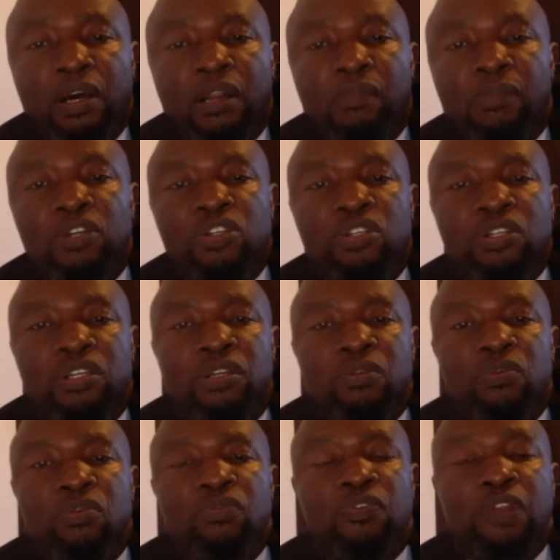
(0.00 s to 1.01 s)

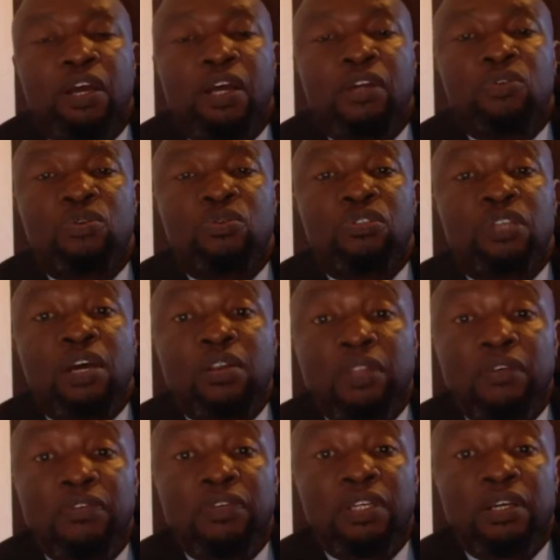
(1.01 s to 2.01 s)
al-Bashir could fly to South
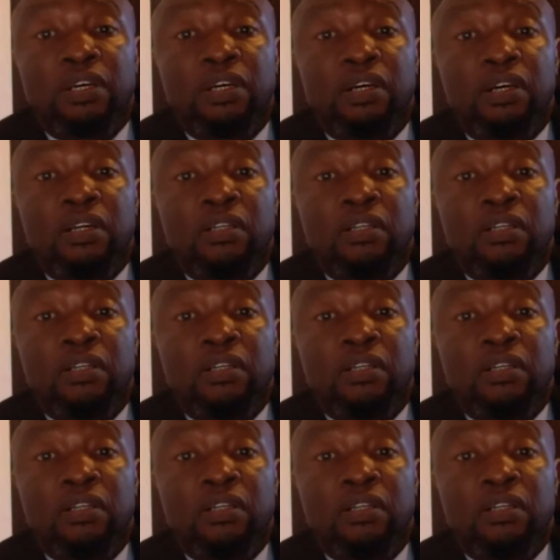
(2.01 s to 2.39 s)
Africa